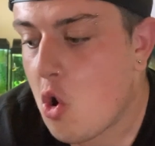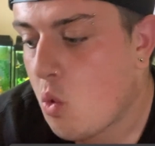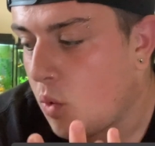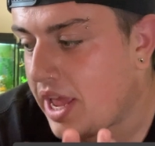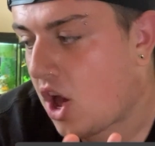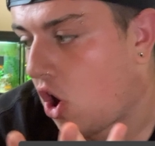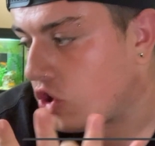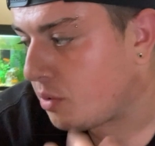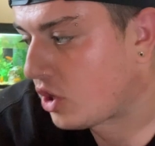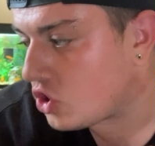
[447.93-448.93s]
We are
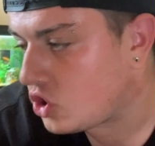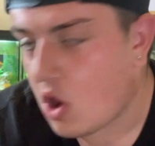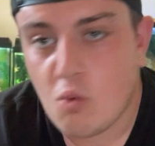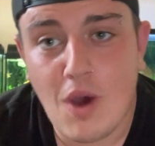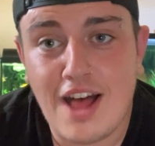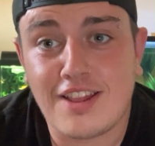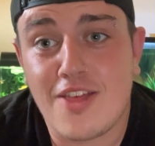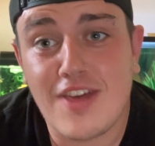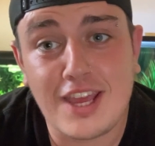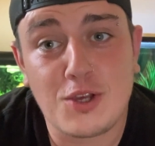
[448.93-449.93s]
doing so well.
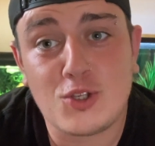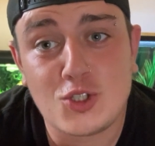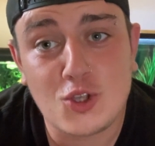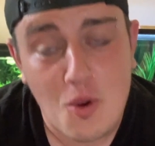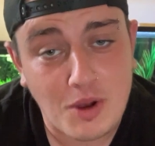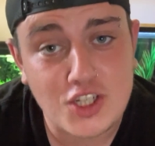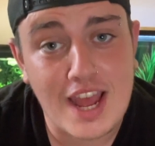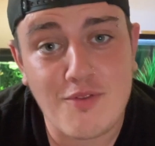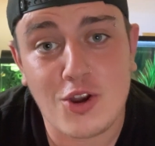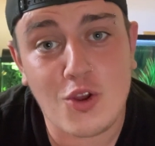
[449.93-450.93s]
Thank you so much to
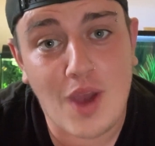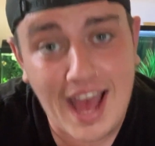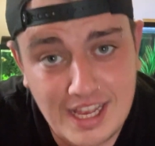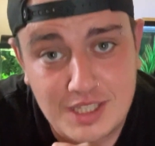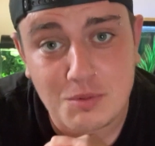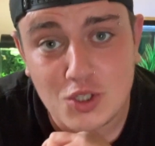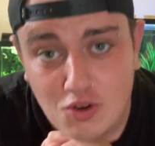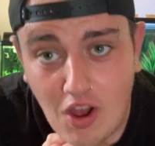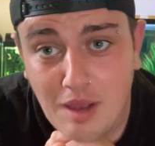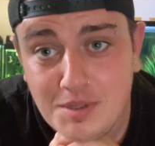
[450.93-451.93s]
everyone who has
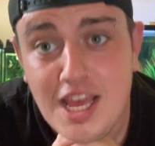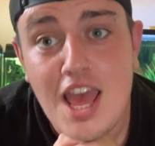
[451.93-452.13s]
subscribed.